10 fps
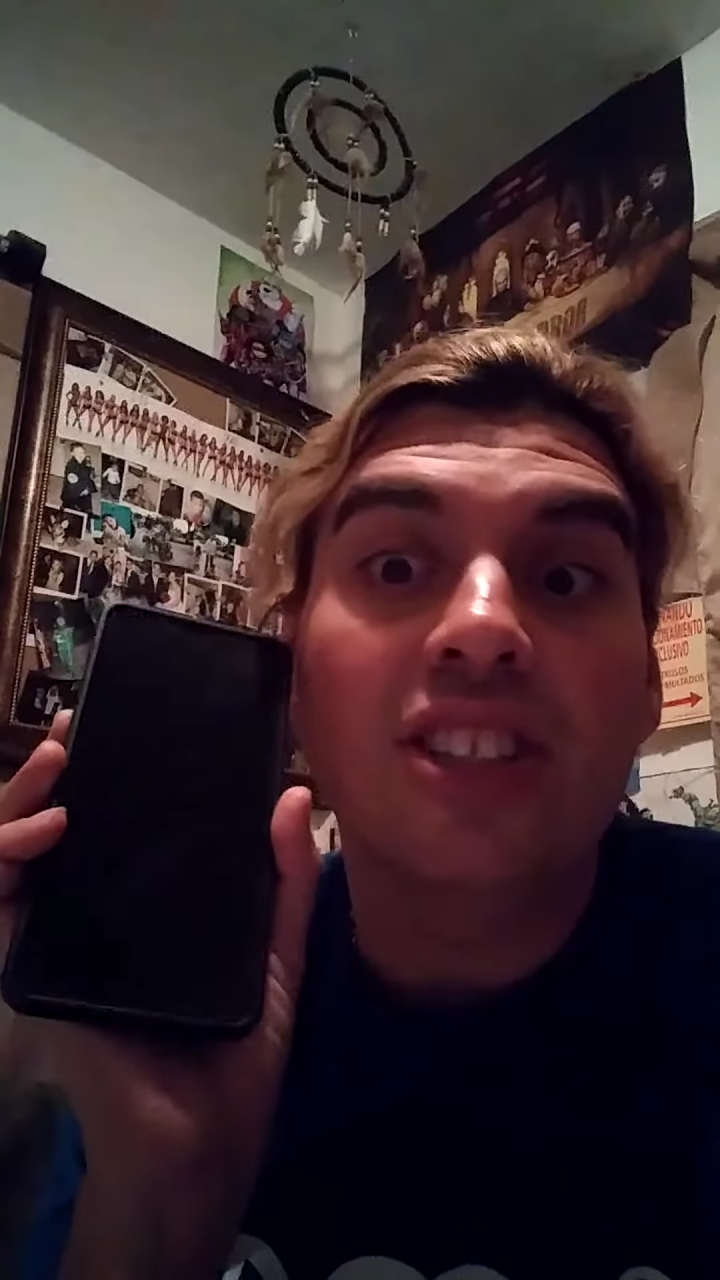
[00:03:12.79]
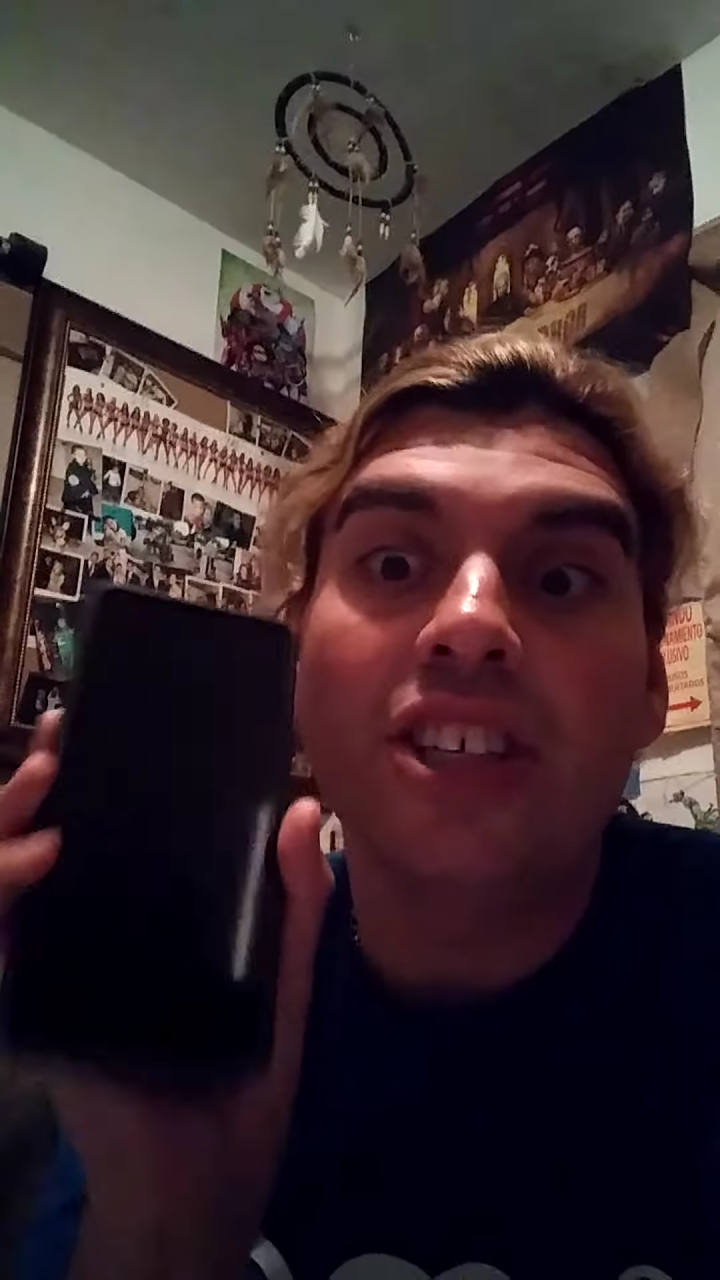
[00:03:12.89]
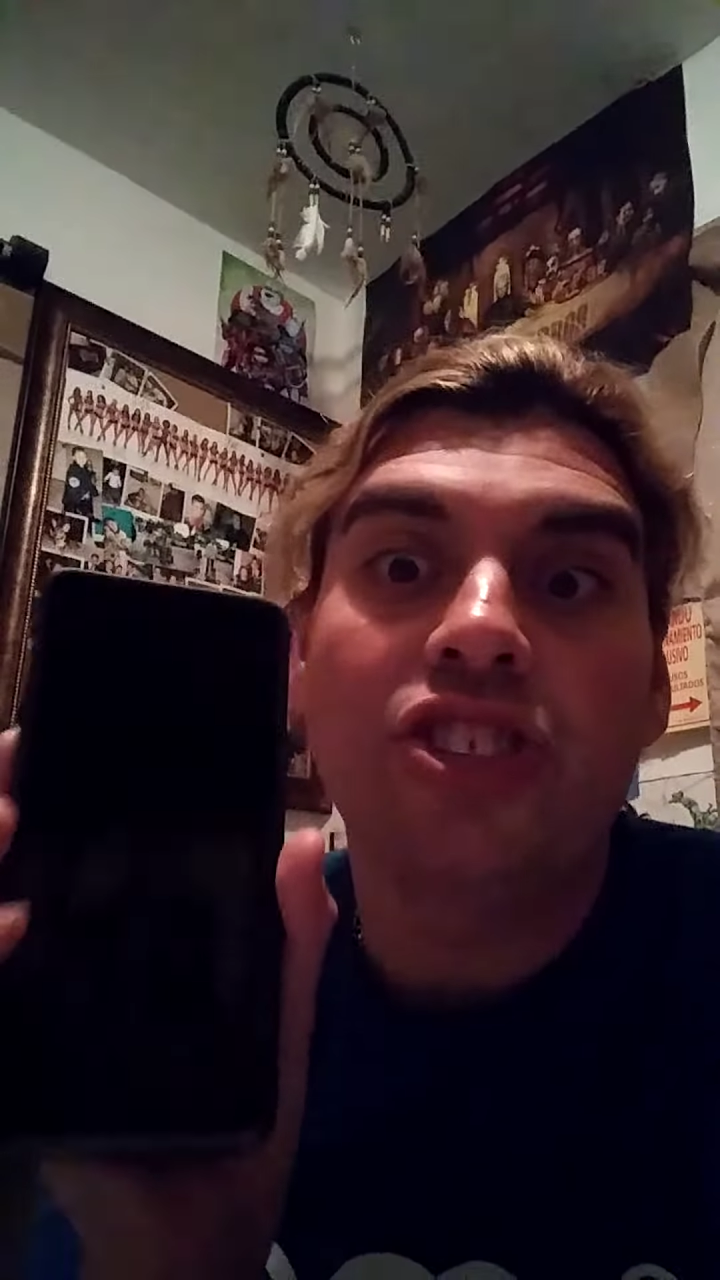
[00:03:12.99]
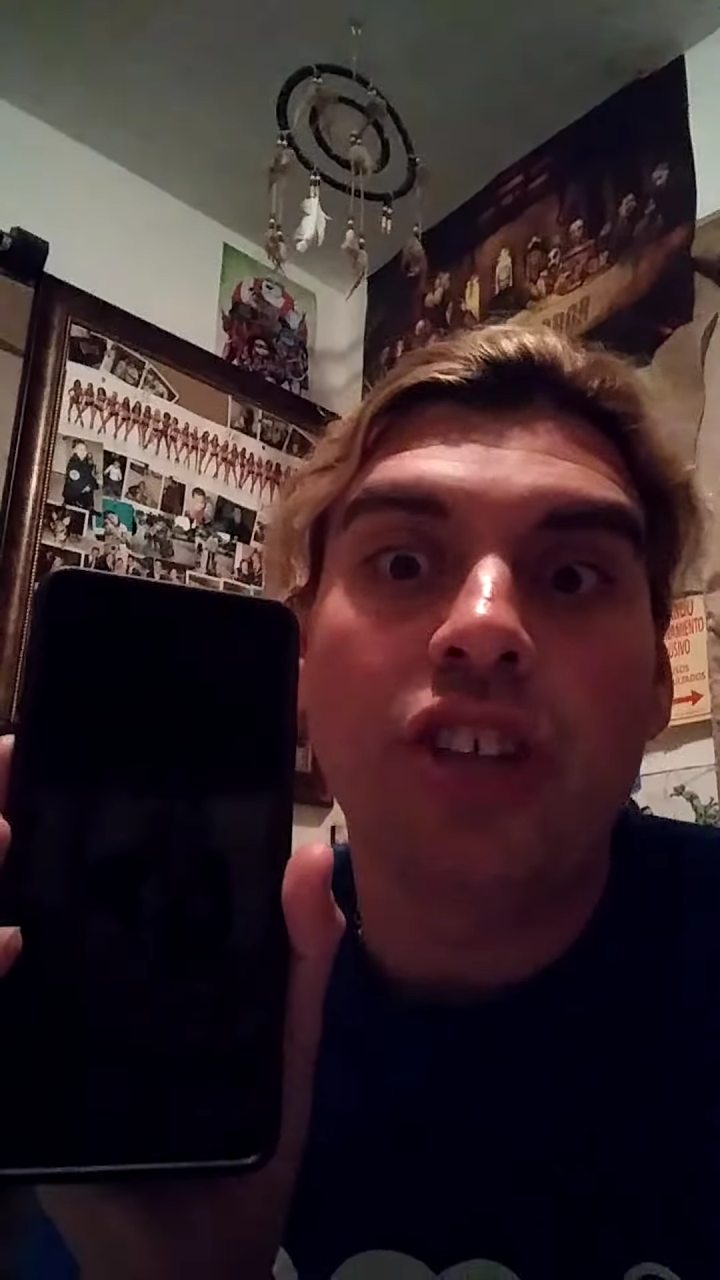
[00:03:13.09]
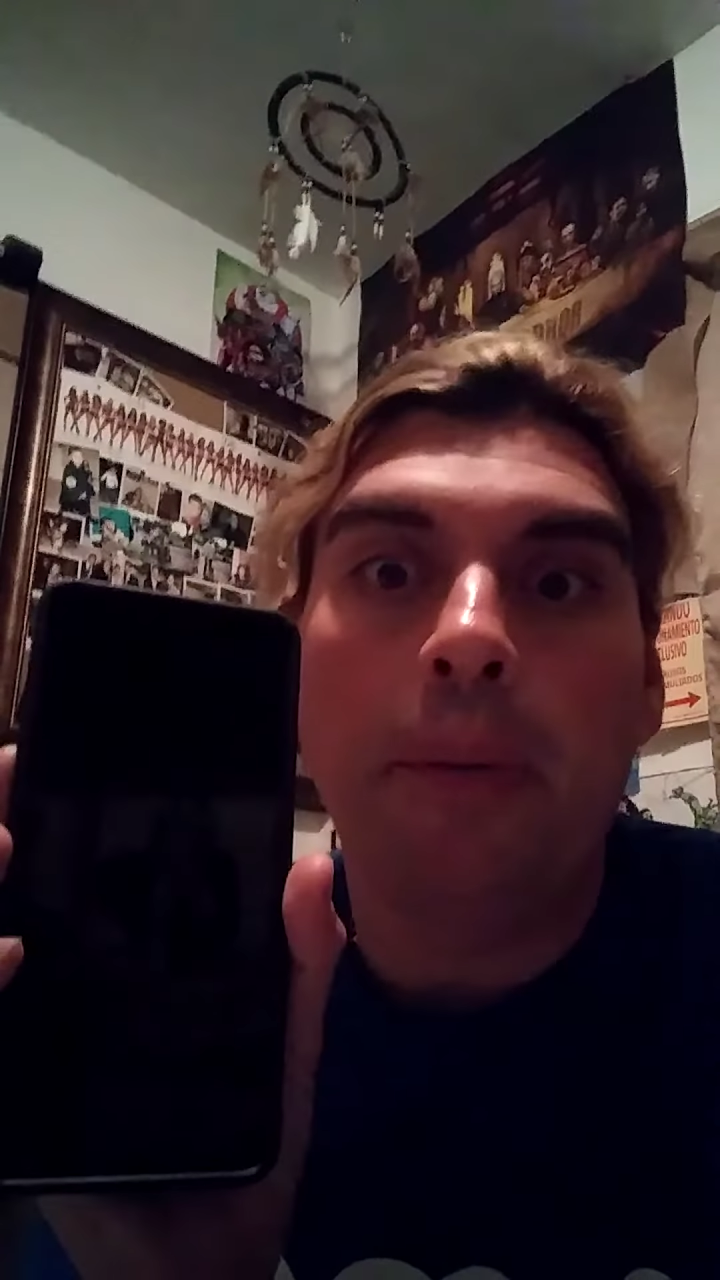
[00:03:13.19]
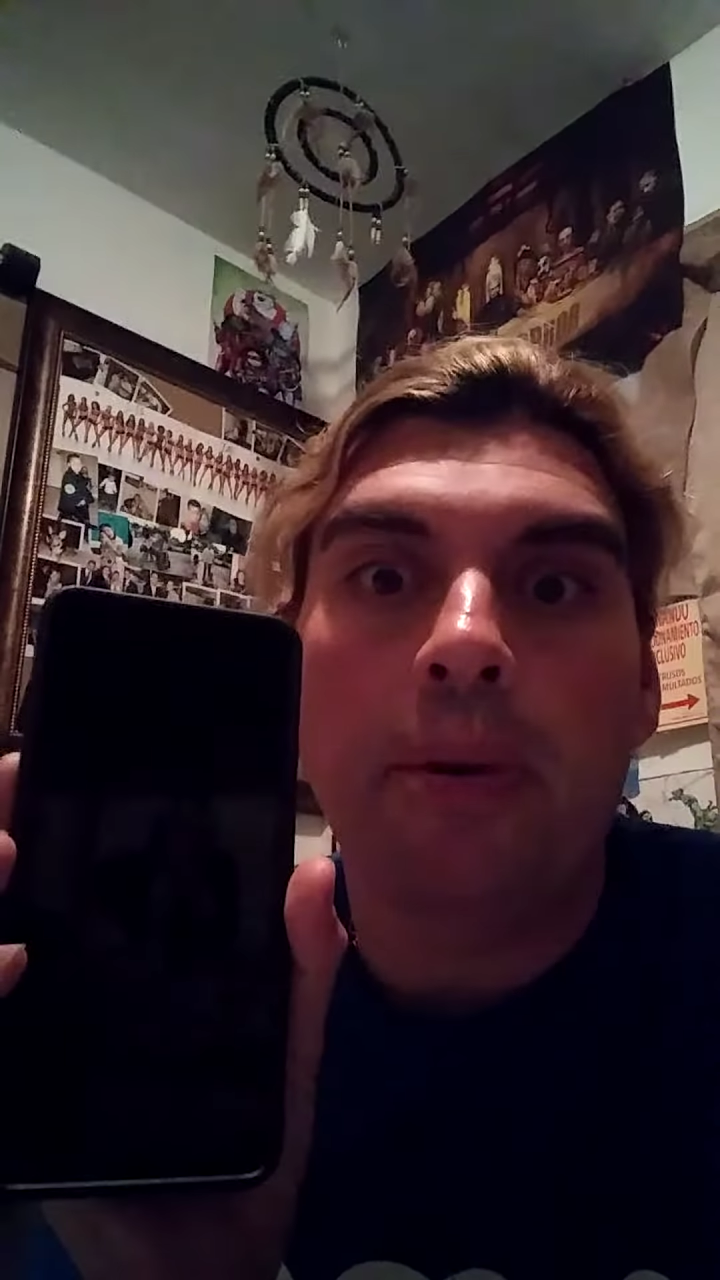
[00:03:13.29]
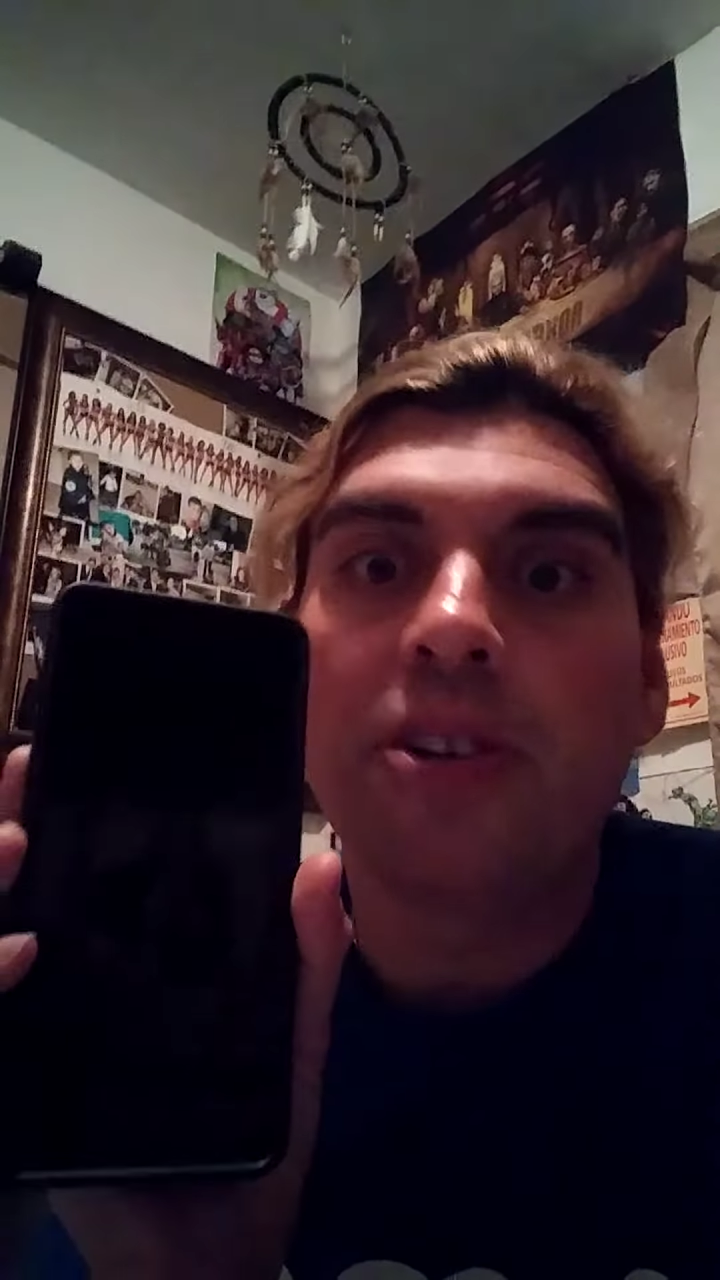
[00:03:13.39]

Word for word: glitch up or